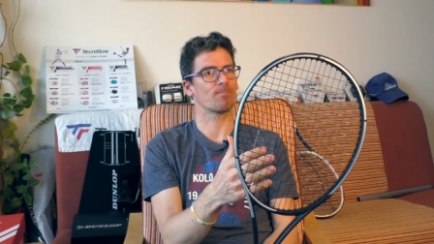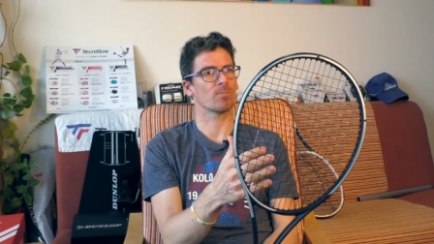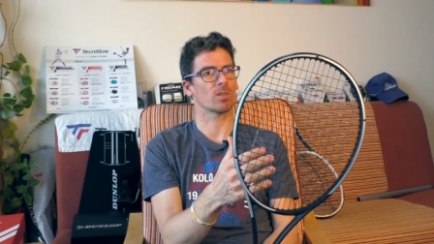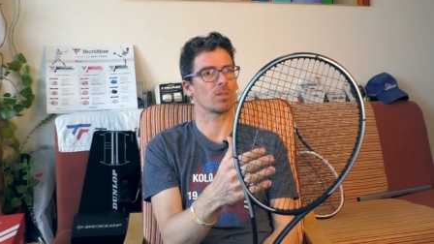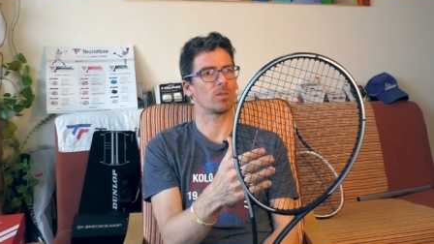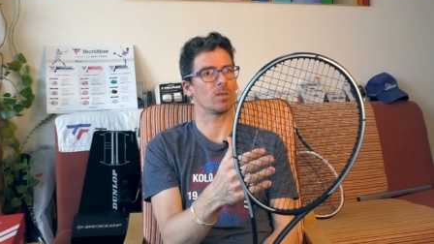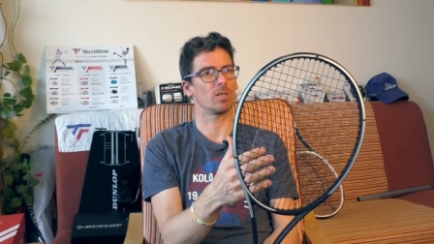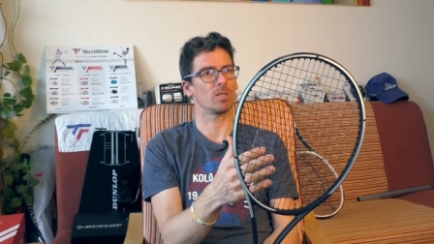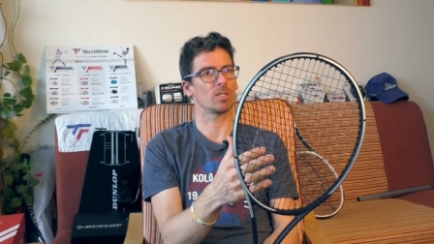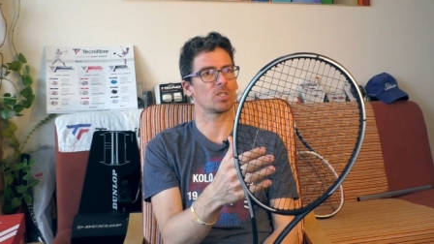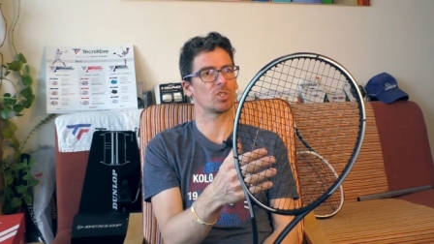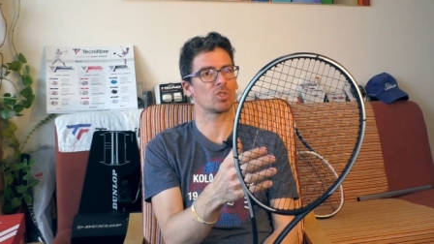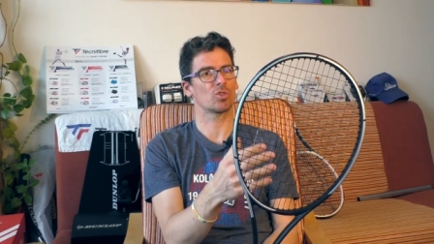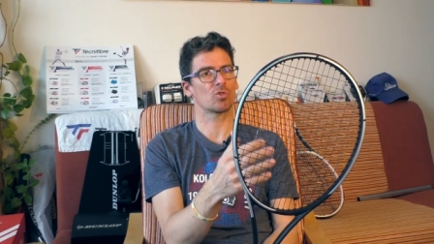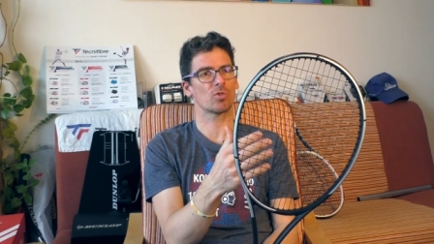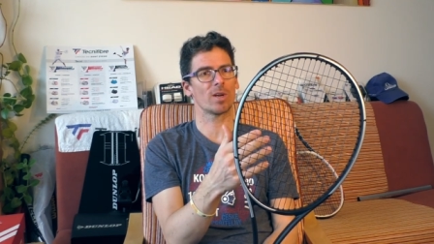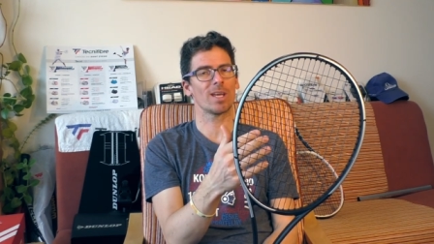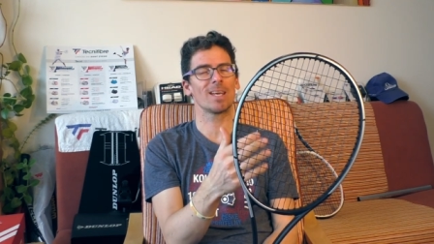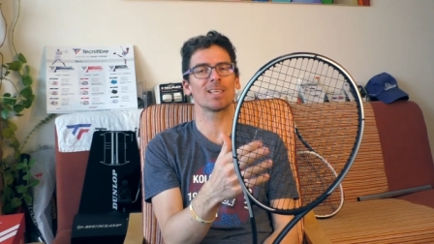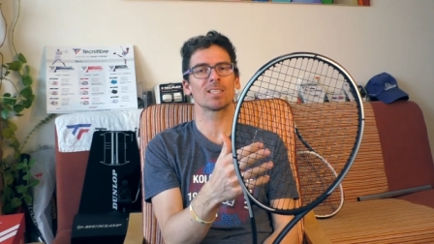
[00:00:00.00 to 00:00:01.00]
the
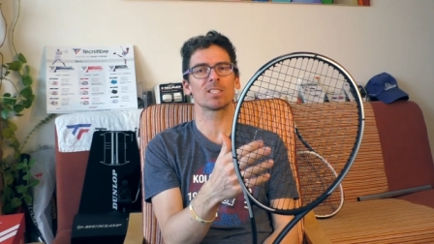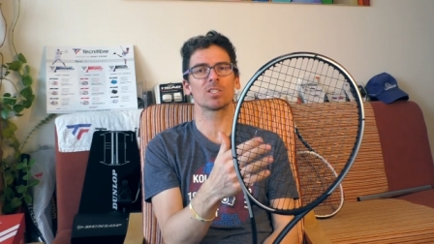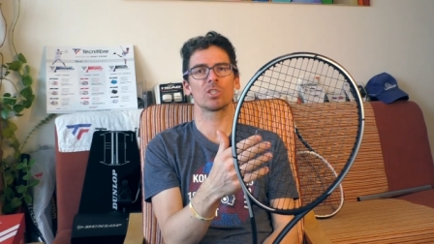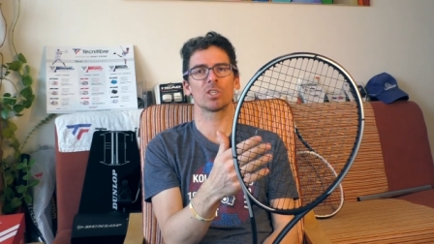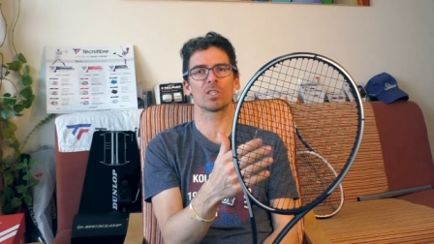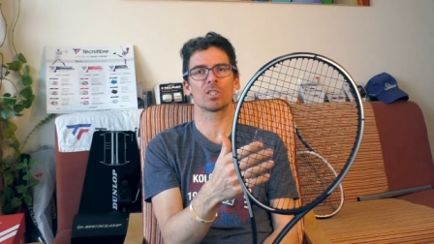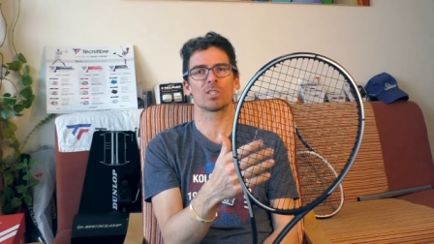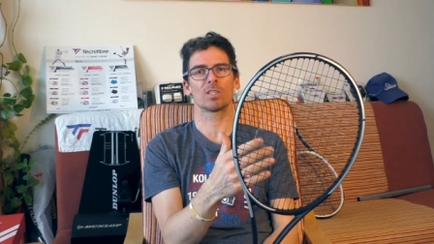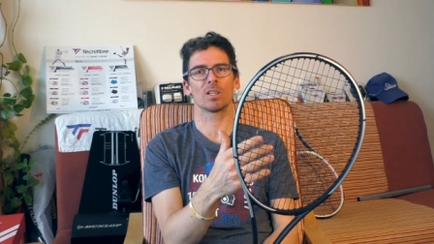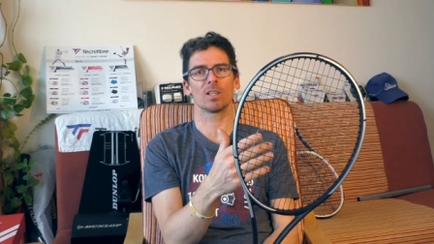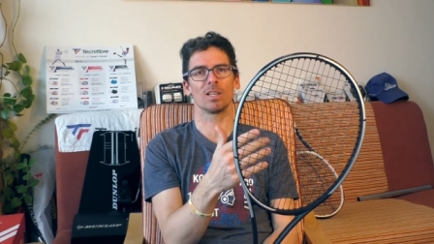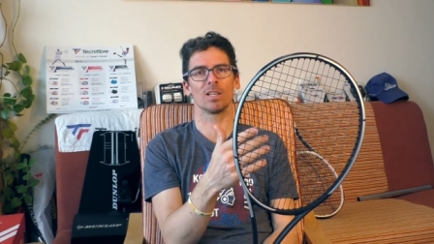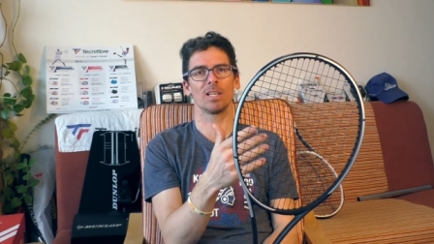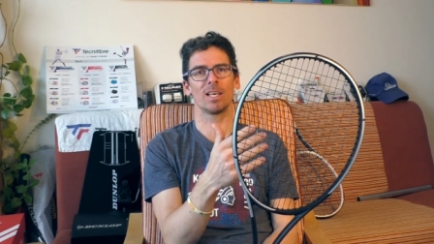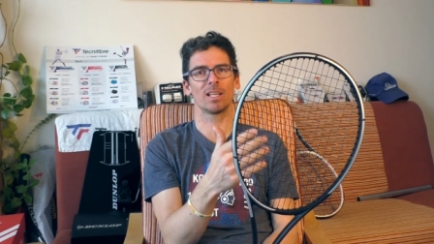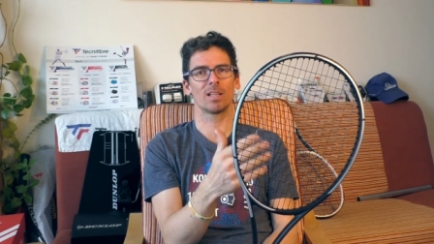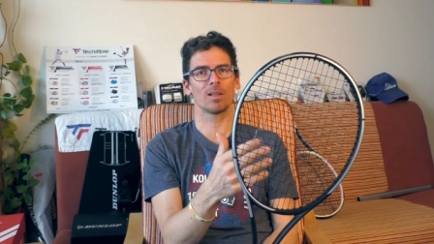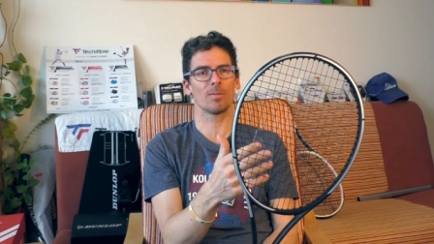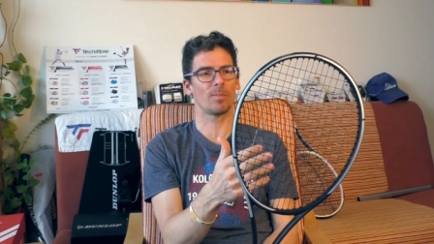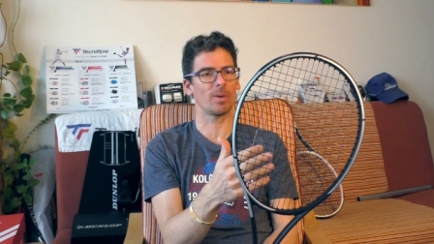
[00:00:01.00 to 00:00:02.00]
strings just a
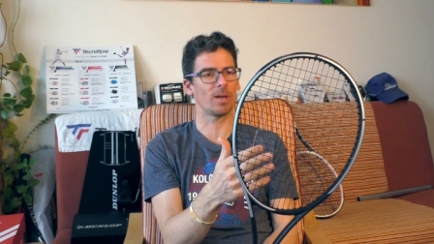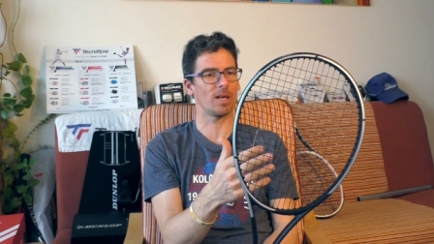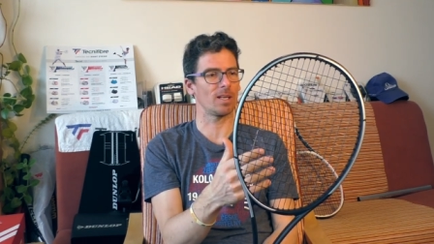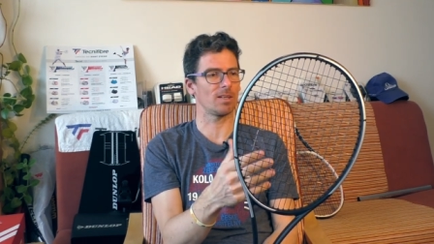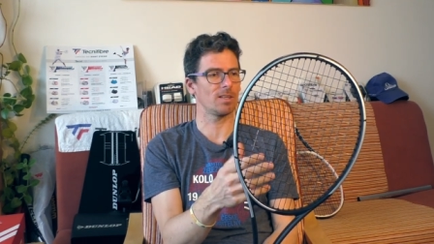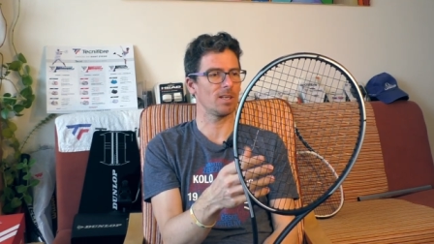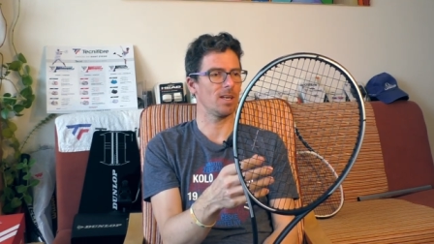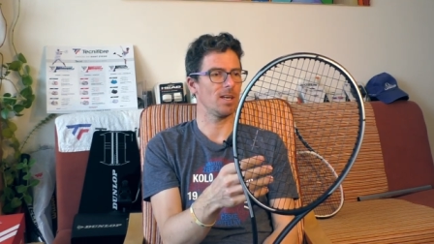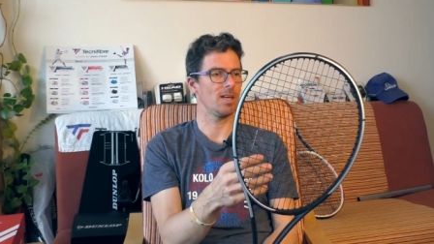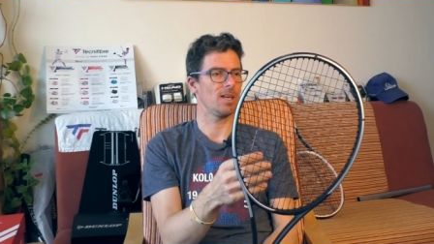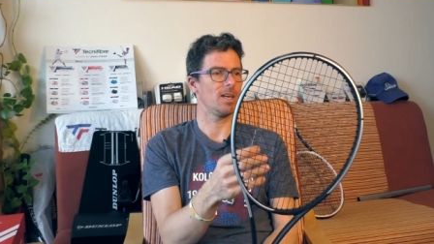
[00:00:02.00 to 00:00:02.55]
little bit